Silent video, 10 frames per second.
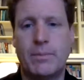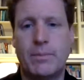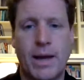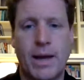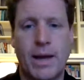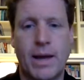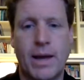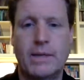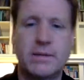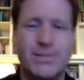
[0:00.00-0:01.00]
but had
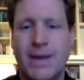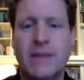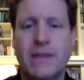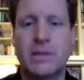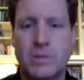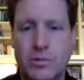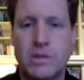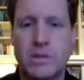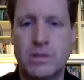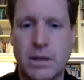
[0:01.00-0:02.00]
some
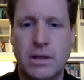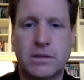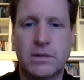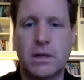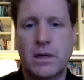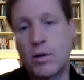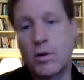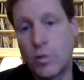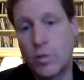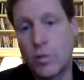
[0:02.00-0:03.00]
eccentricities
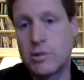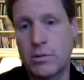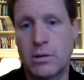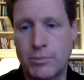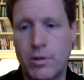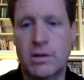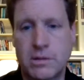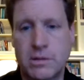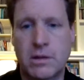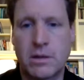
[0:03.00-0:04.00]
according to a
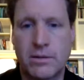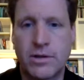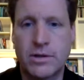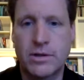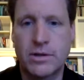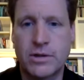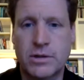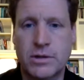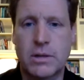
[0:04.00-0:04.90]
Protestant conviction.